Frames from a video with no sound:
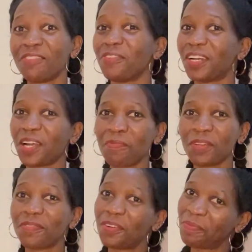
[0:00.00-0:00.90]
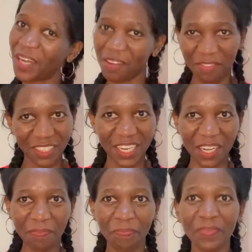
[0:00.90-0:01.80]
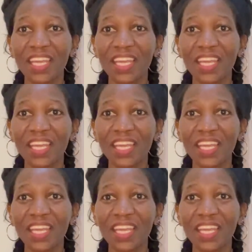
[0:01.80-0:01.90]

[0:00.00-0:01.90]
if you are coming from Africa.